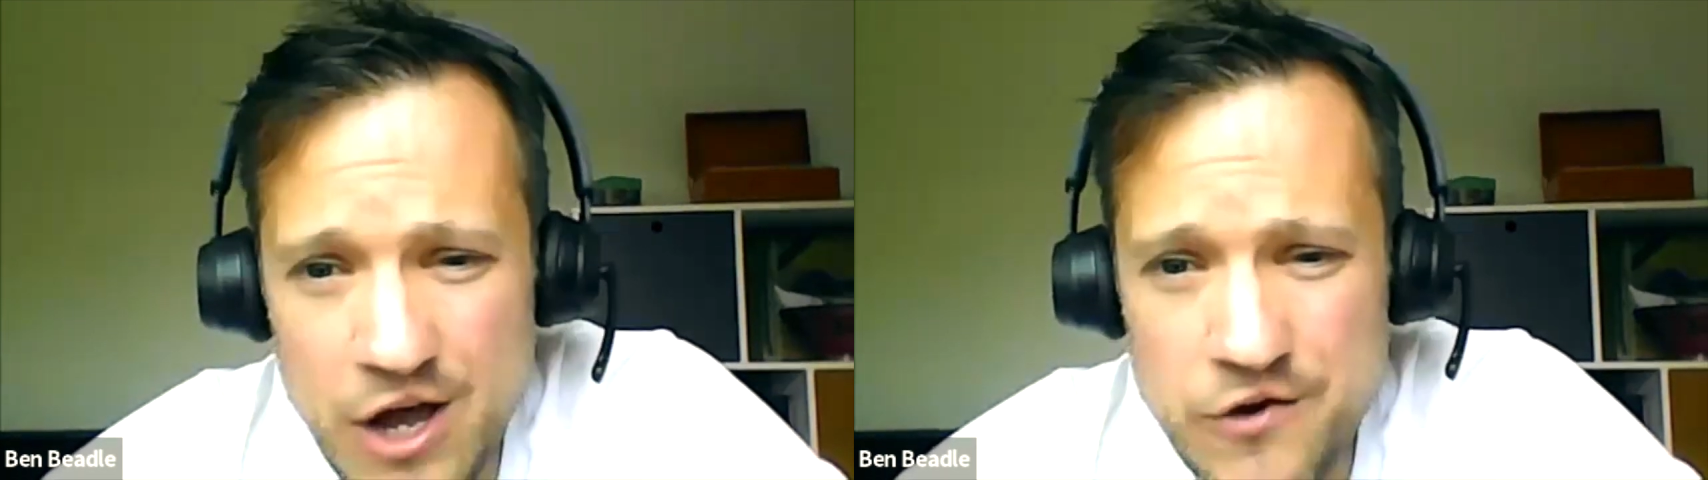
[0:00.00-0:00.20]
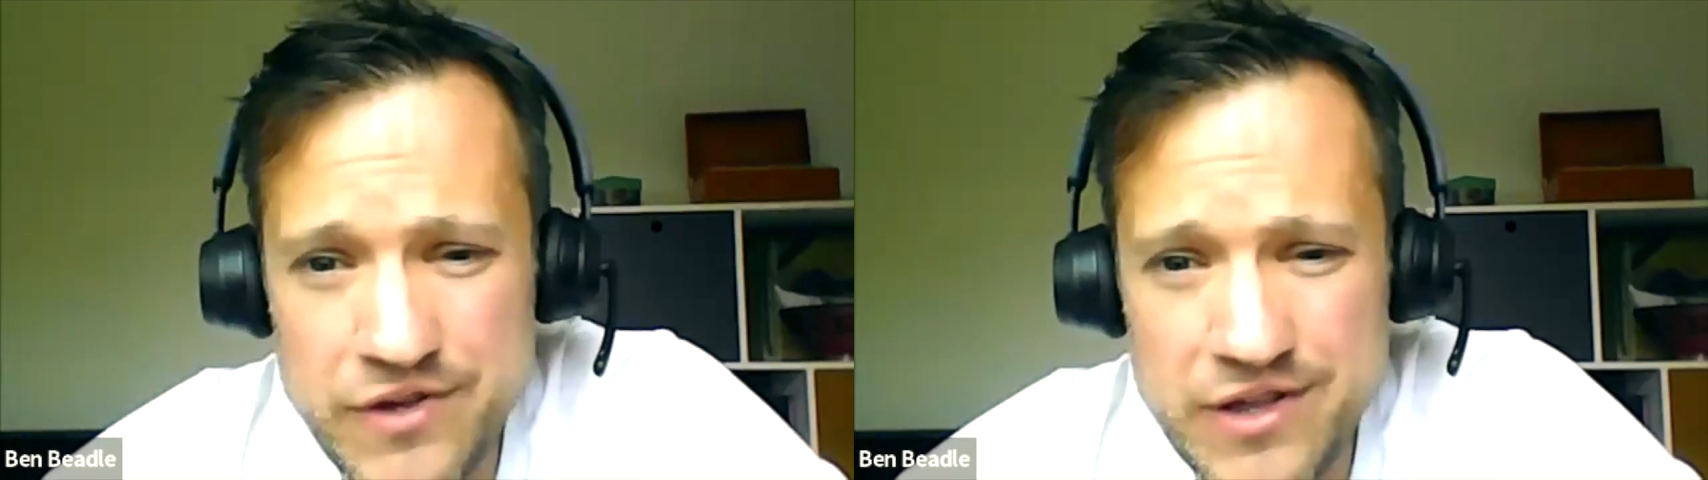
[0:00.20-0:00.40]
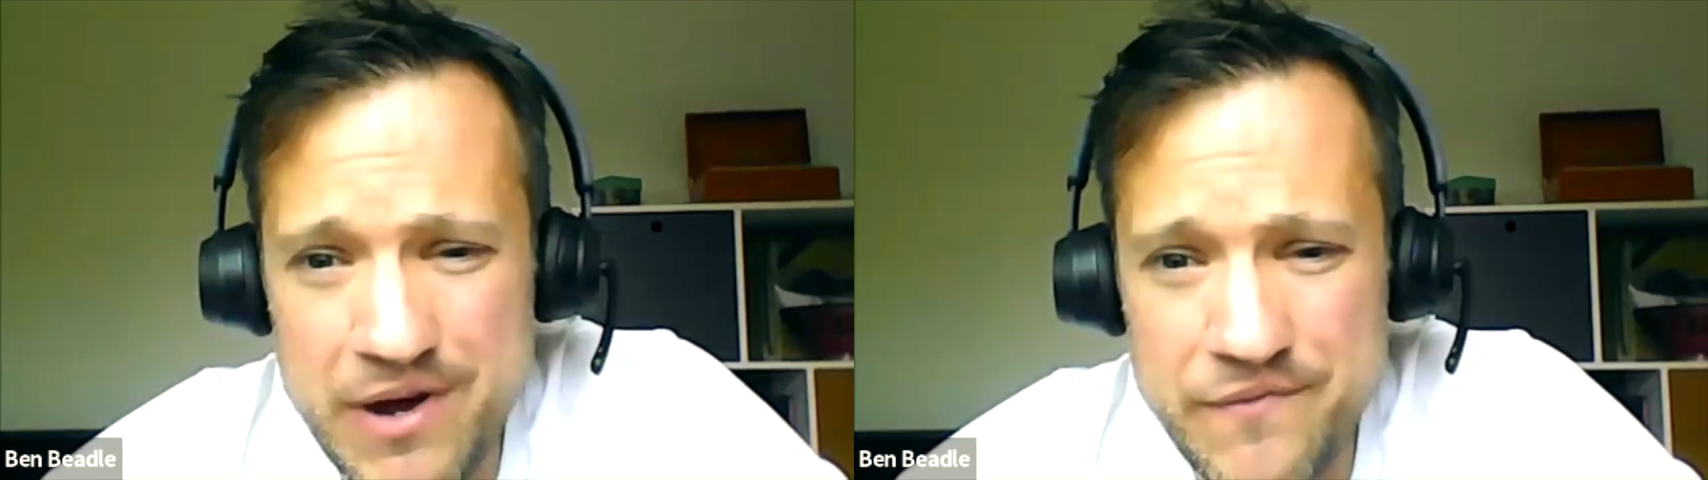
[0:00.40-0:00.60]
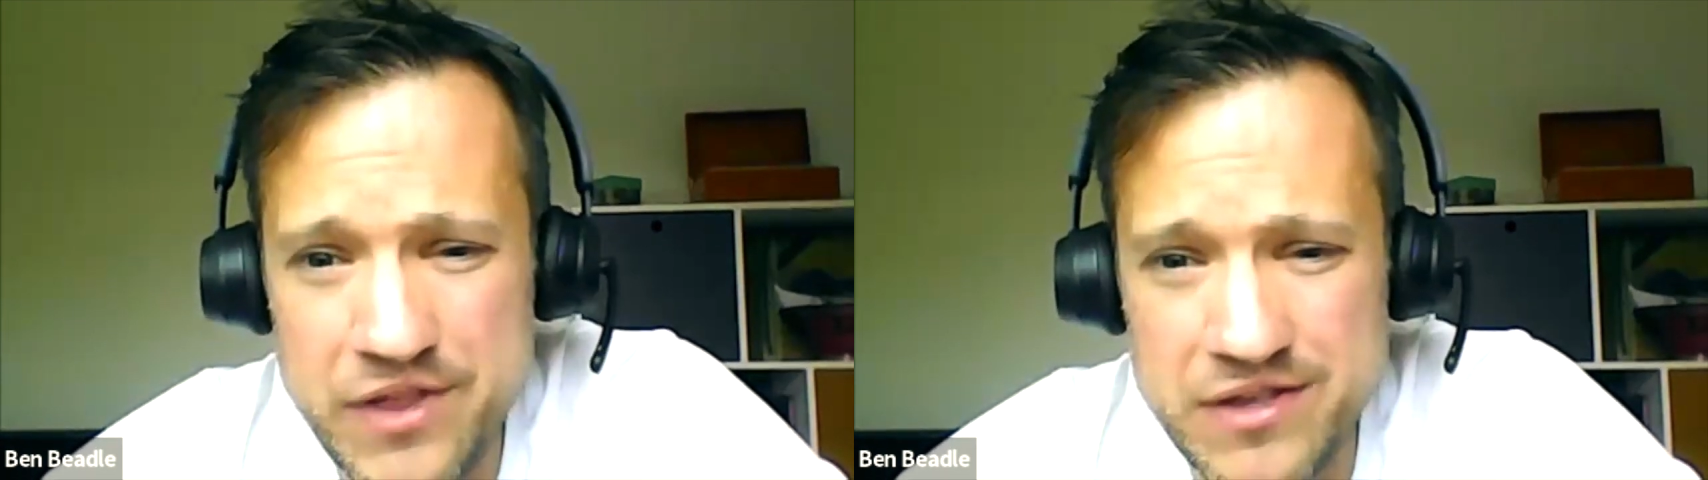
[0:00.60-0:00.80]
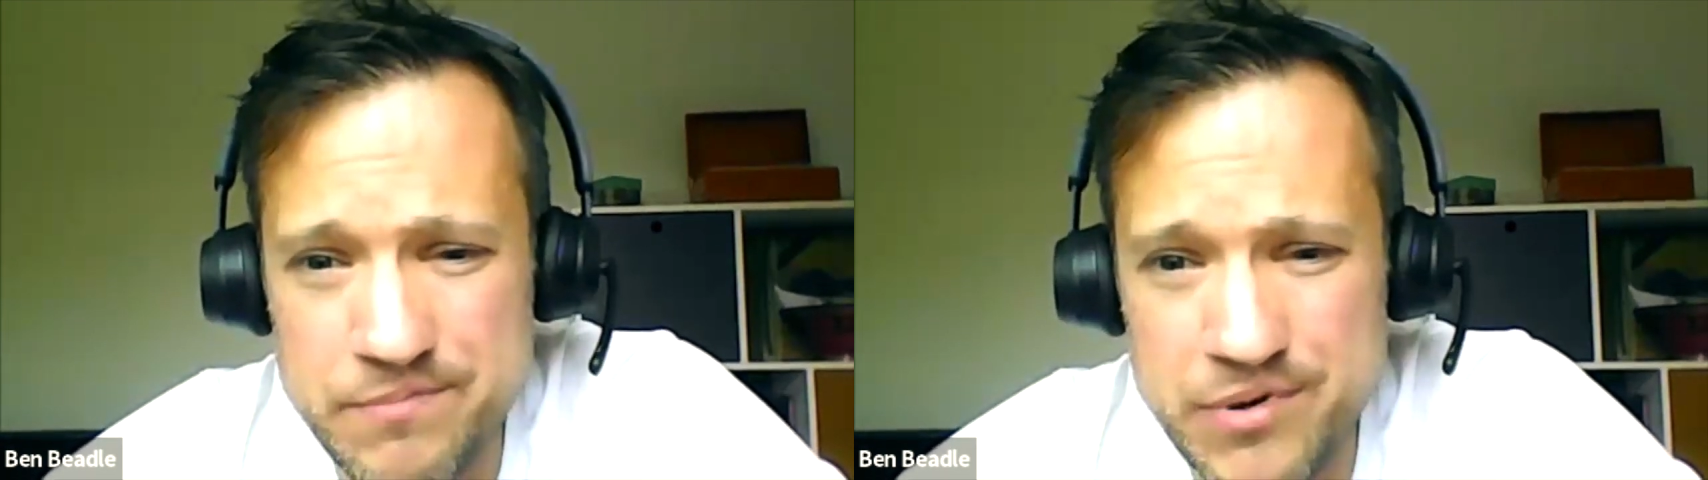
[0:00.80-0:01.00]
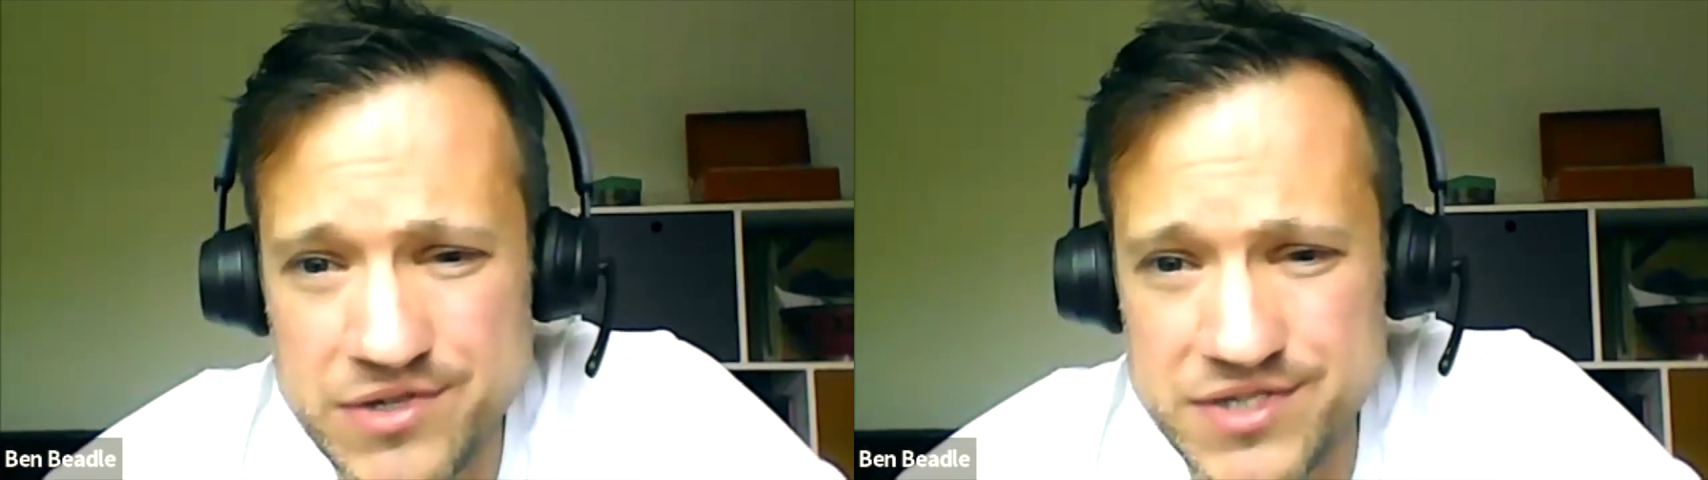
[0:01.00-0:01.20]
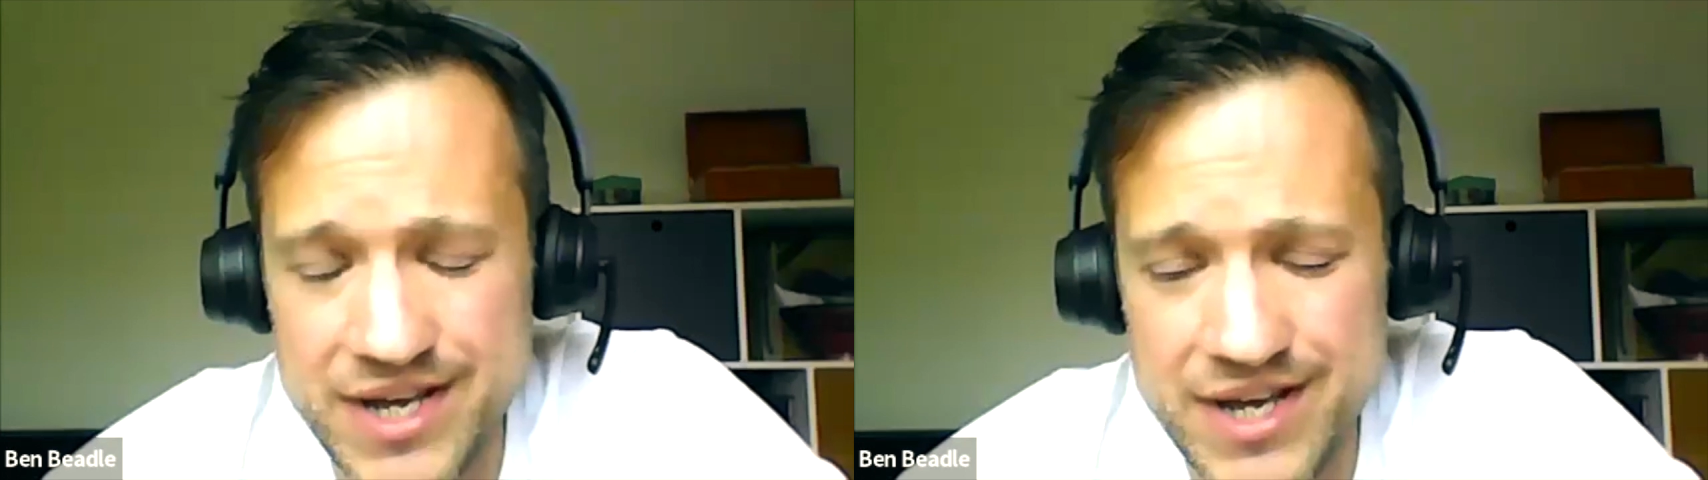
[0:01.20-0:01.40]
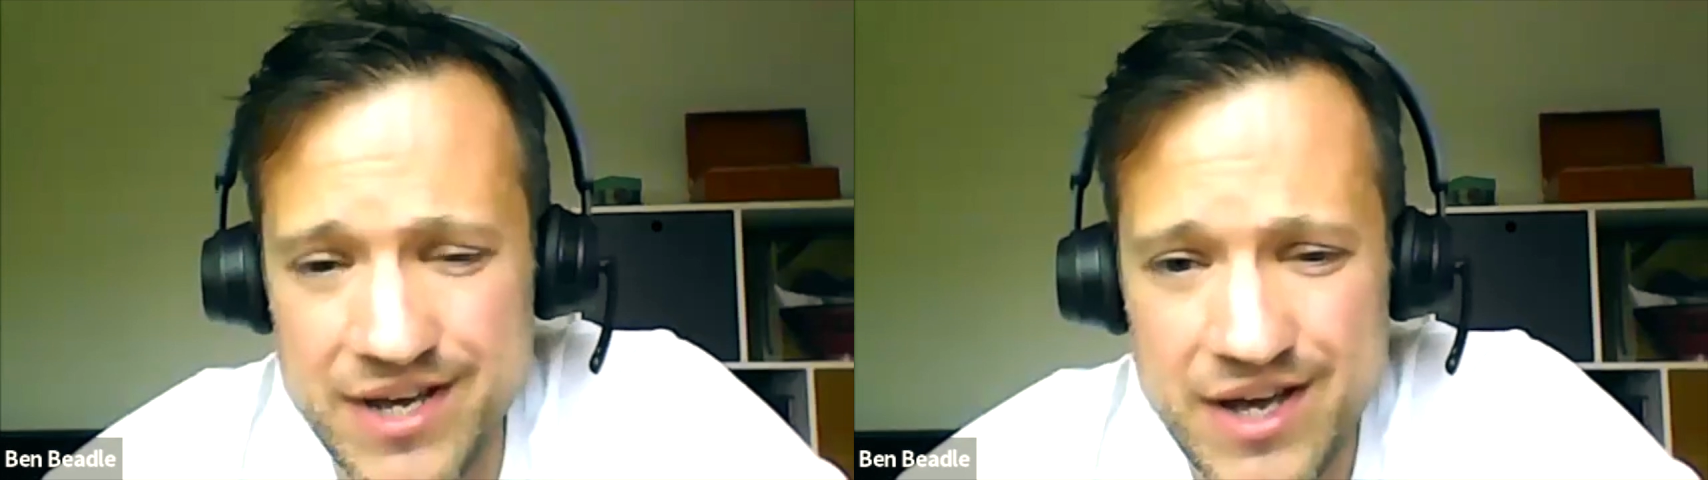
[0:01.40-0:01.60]
over and above the
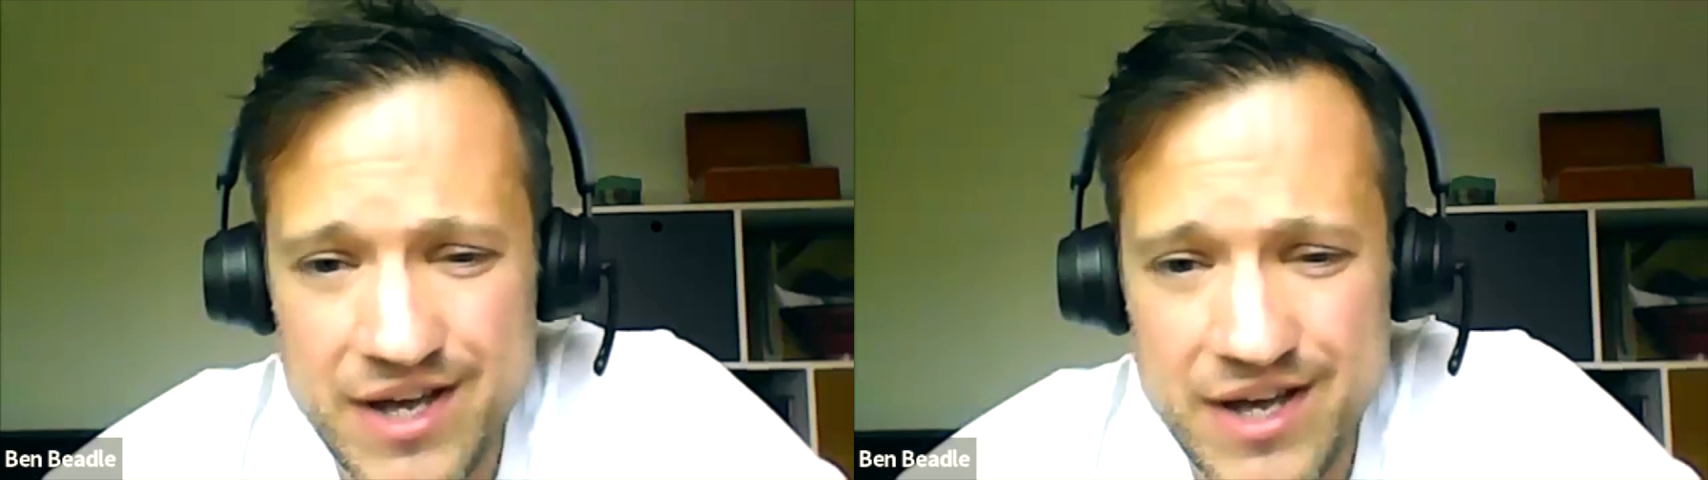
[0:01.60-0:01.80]
deposit,